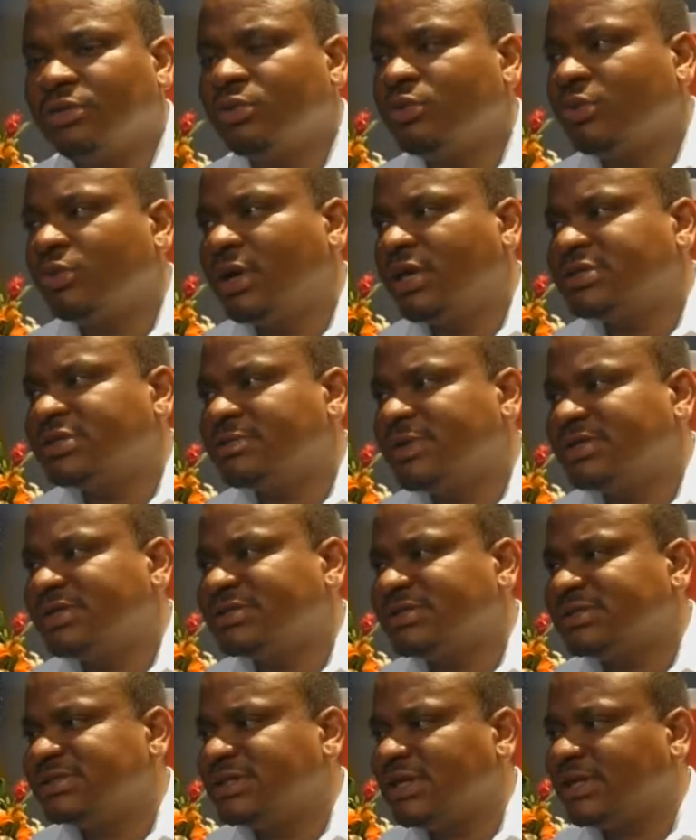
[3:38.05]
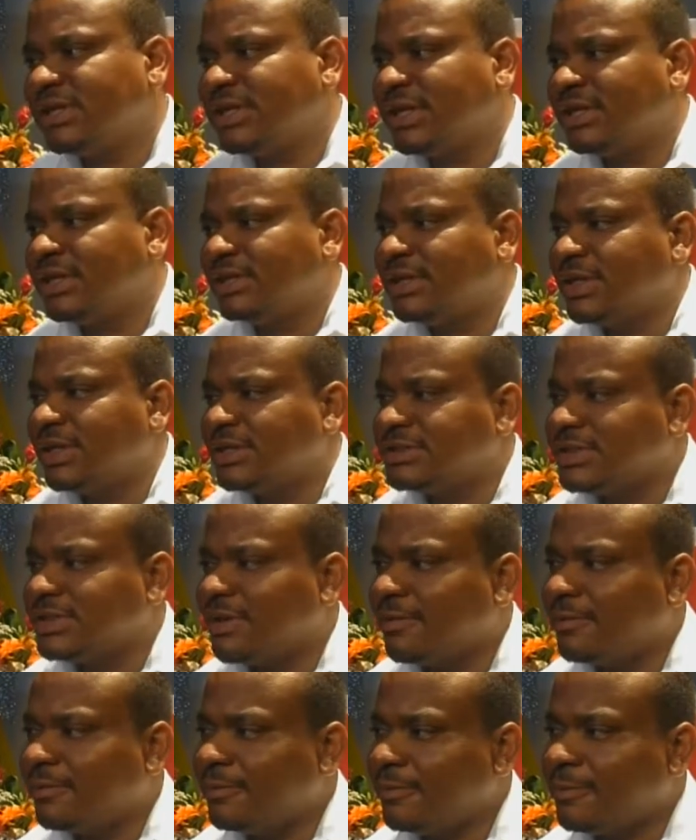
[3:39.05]
do as best as they can in the
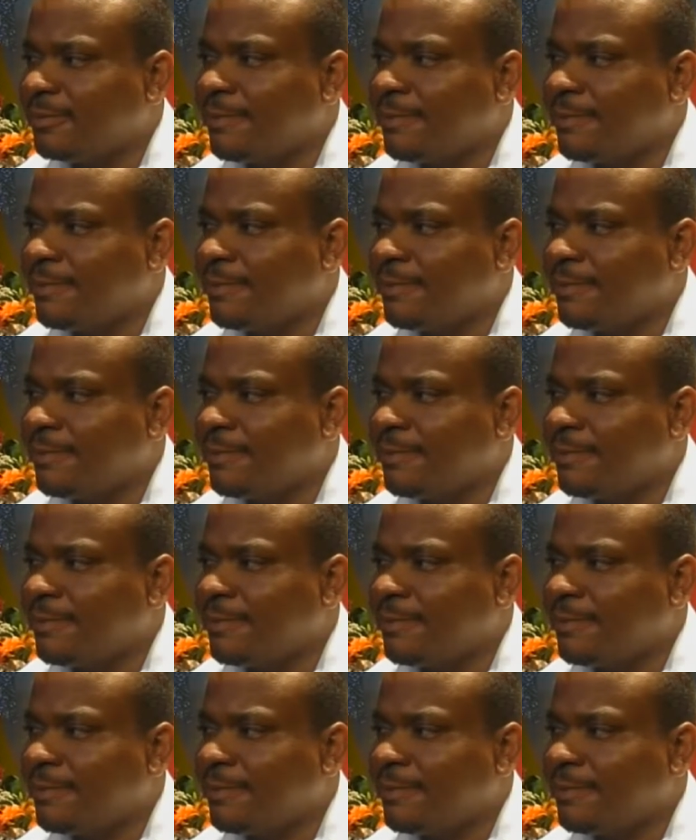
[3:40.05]
exam.